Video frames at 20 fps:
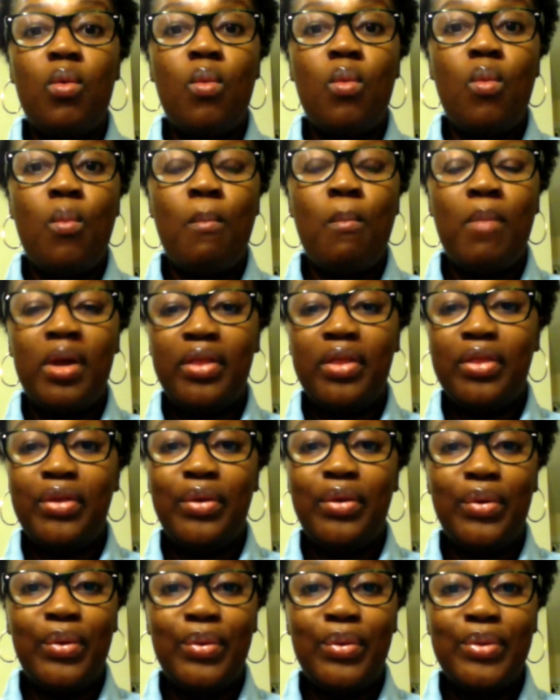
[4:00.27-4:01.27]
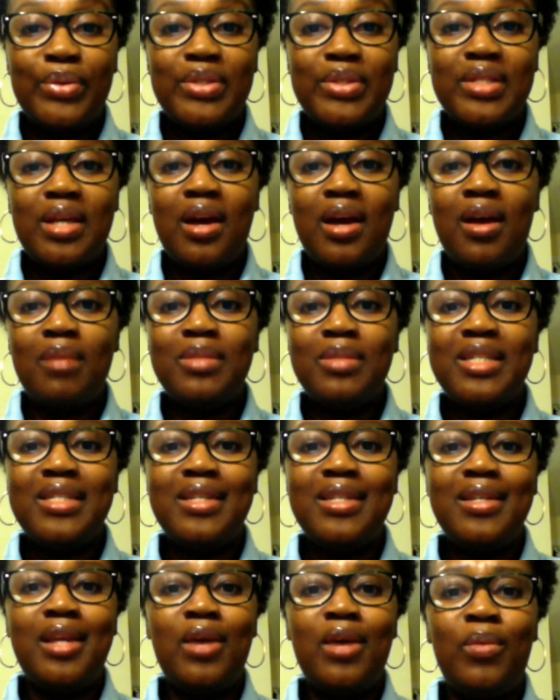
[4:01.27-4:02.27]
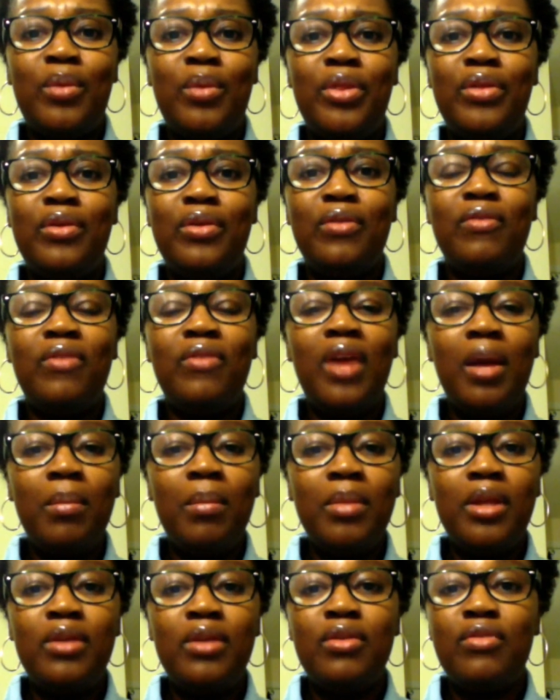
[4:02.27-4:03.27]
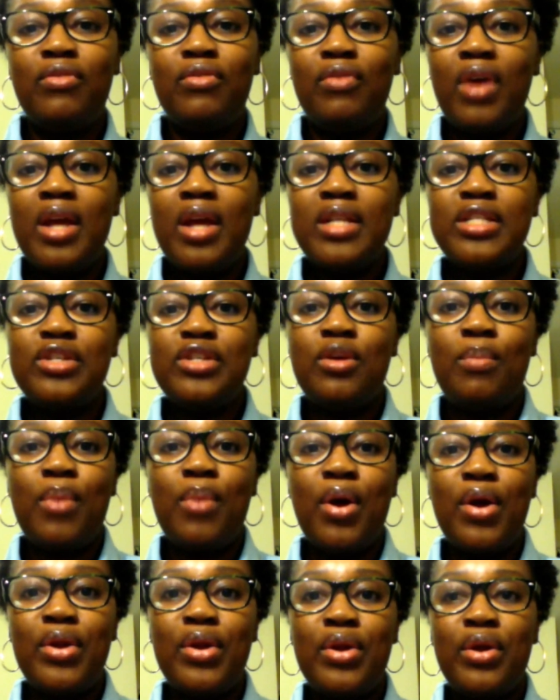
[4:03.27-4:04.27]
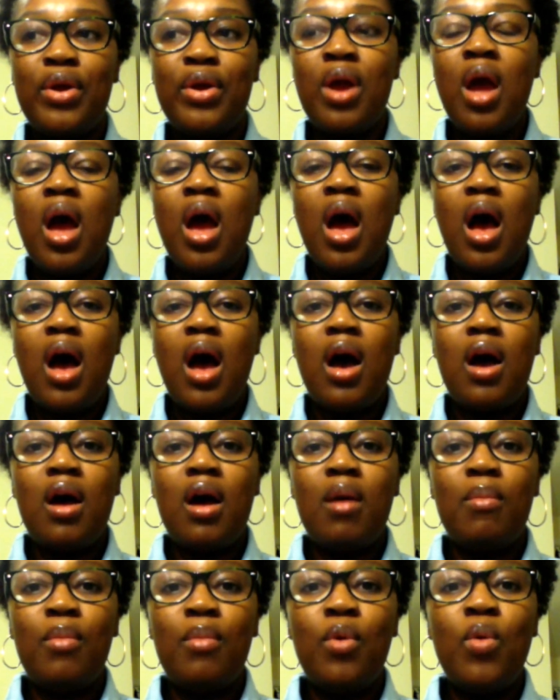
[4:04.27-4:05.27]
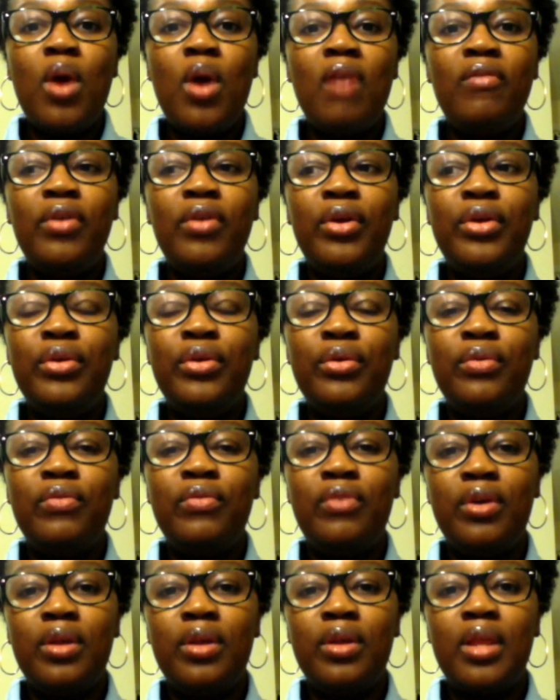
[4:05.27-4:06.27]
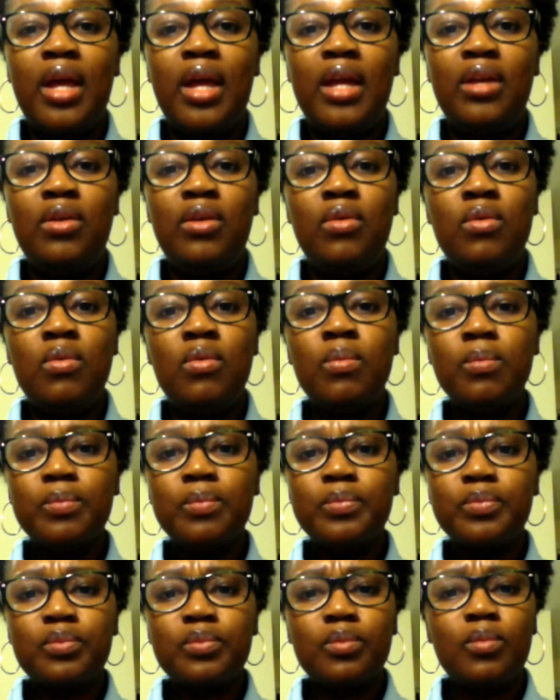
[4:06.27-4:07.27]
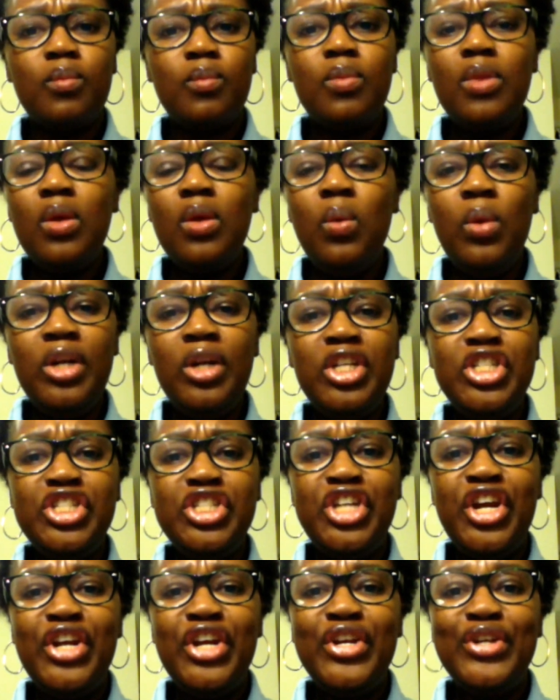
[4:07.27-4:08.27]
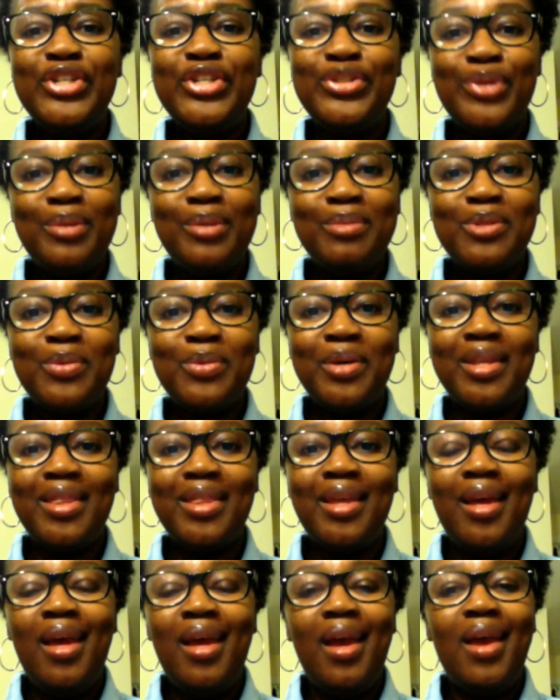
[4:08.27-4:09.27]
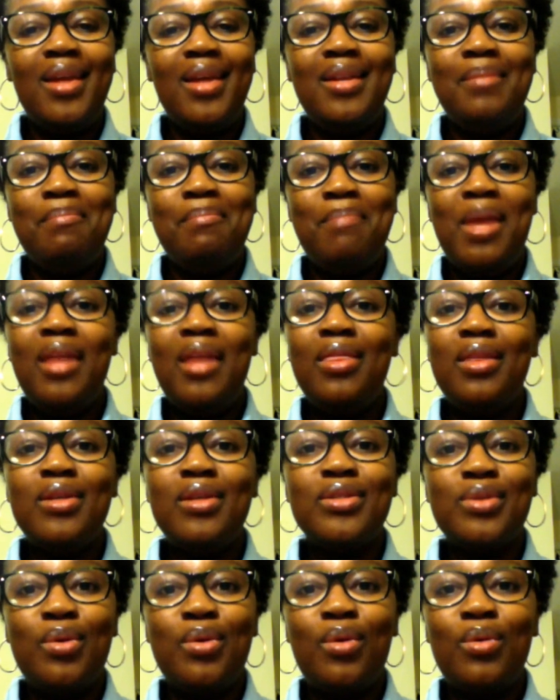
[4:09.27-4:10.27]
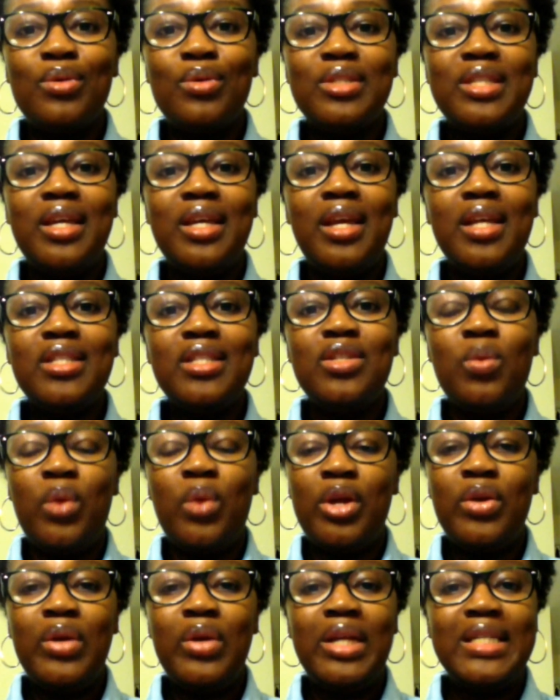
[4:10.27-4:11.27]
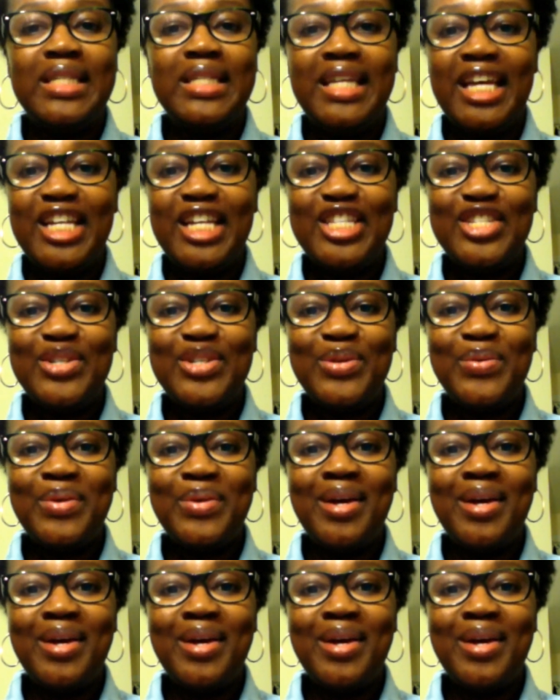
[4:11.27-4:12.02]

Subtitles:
monthly goals, to sit down with your family, your friends, your partner, whoever you feel like you want to share your dreams with, and make these goals to get to where you need to get to.